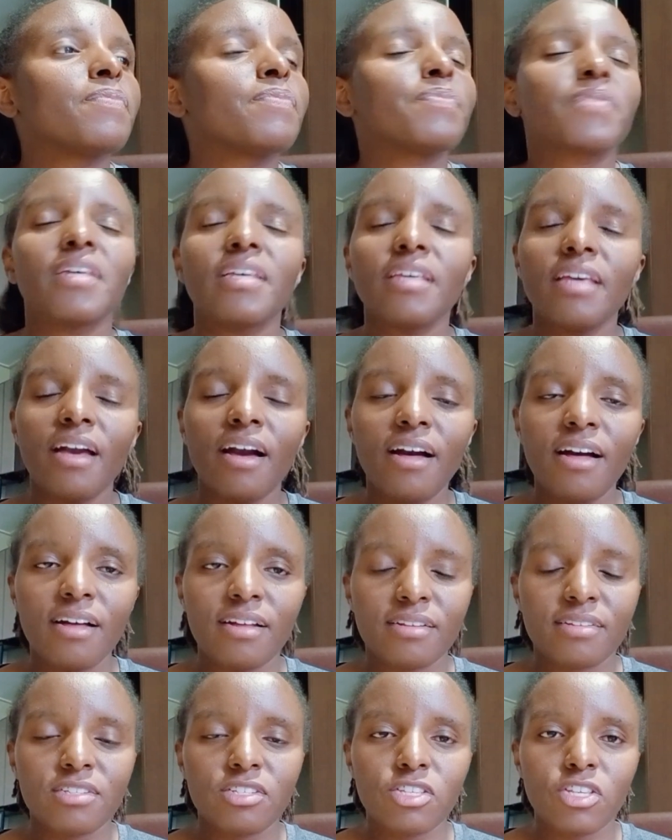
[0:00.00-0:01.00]
Yeah,
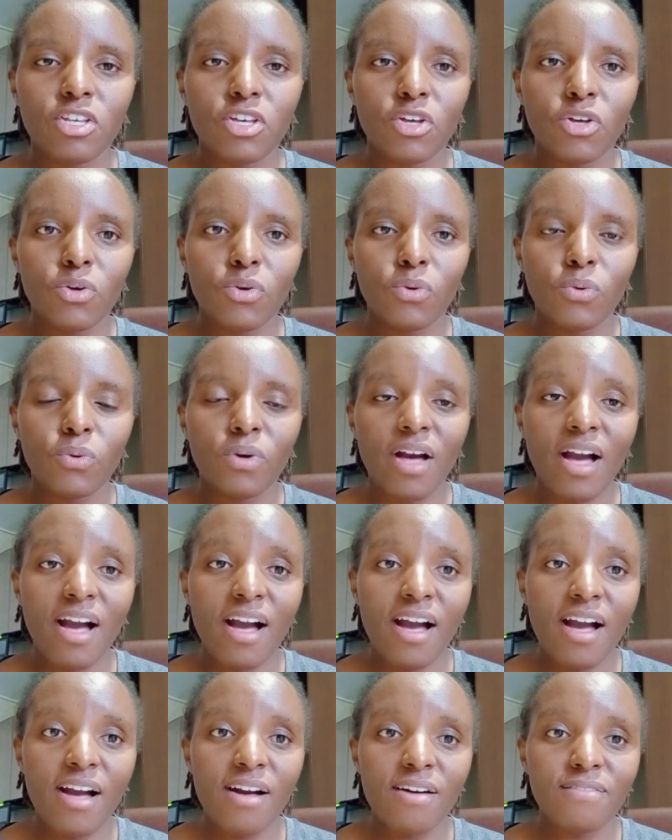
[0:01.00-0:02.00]
so
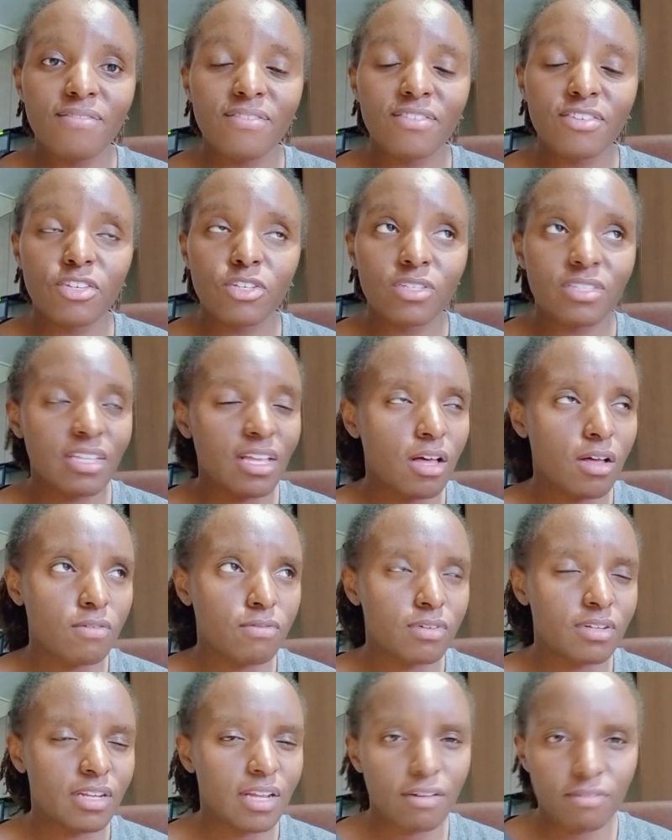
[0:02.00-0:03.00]
have yourself
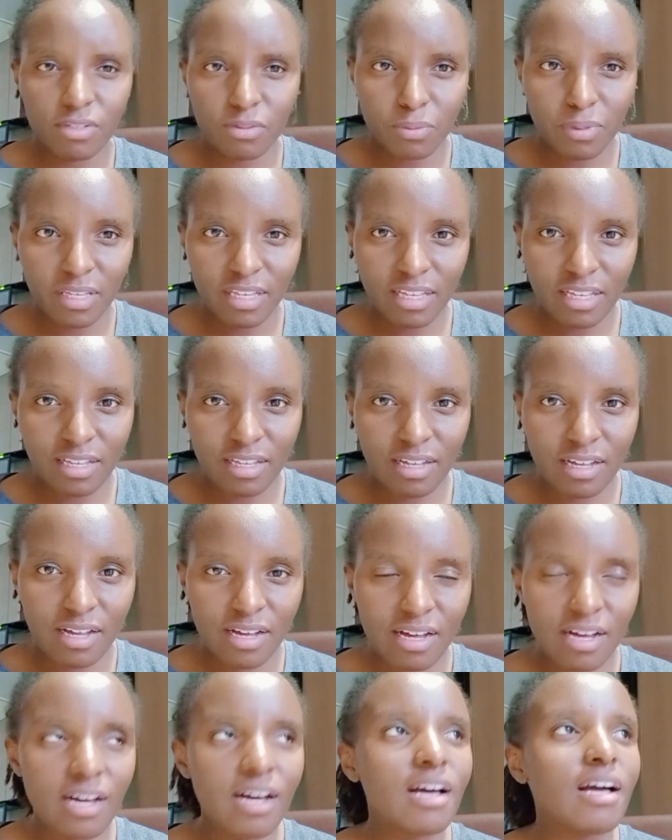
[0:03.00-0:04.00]
a lovely week.
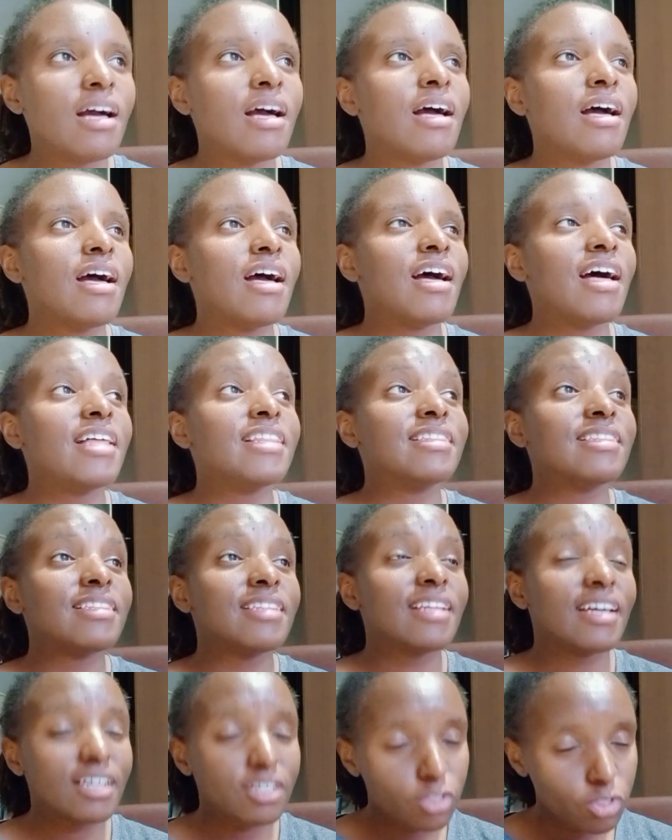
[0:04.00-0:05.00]

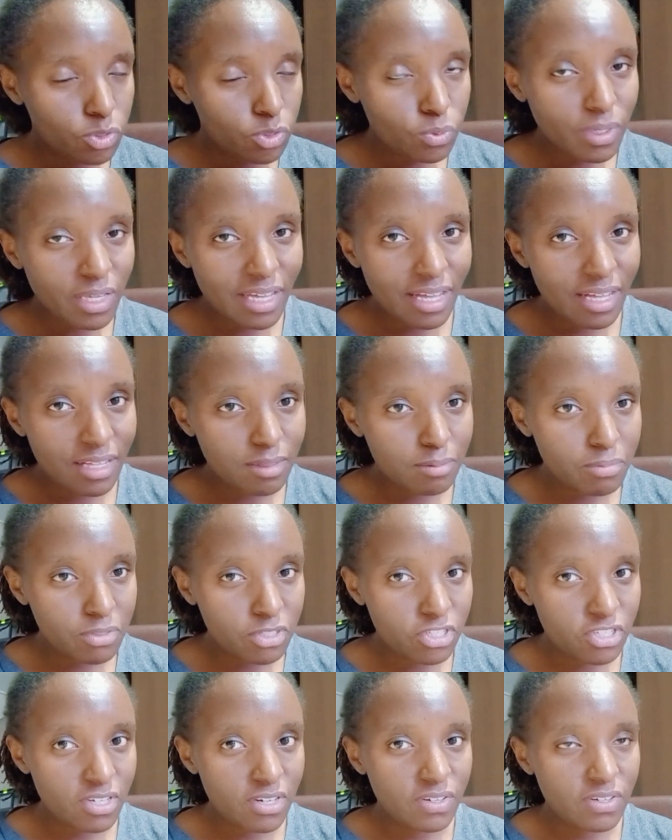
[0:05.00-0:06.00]
Next week I'll be
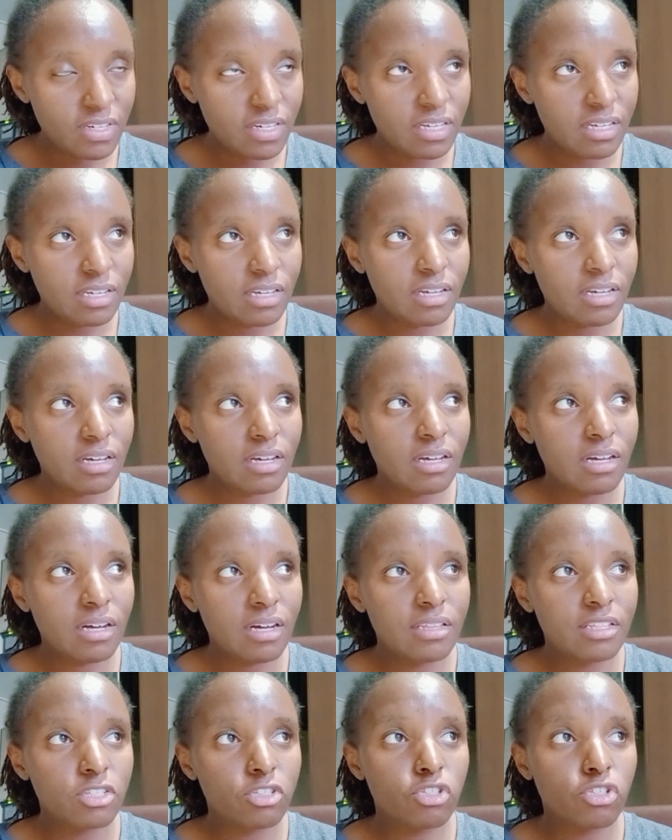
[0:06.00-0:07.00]
sharing
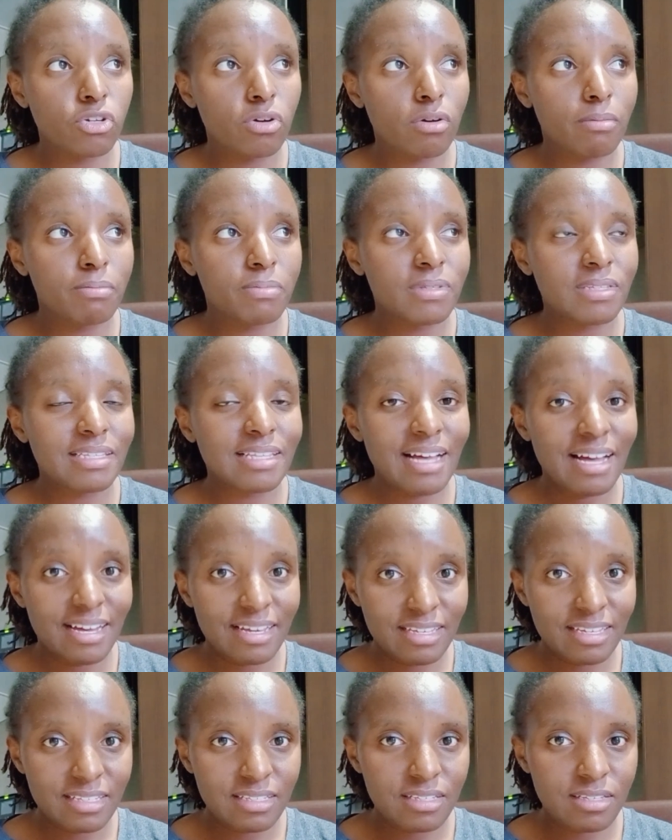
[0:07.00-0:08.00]
the job
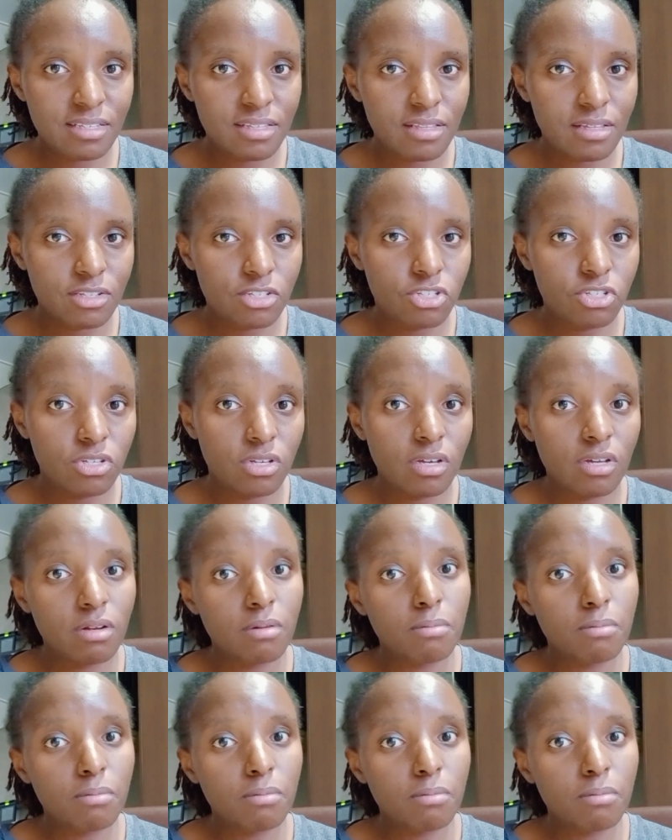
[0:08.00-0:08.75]
sites that you can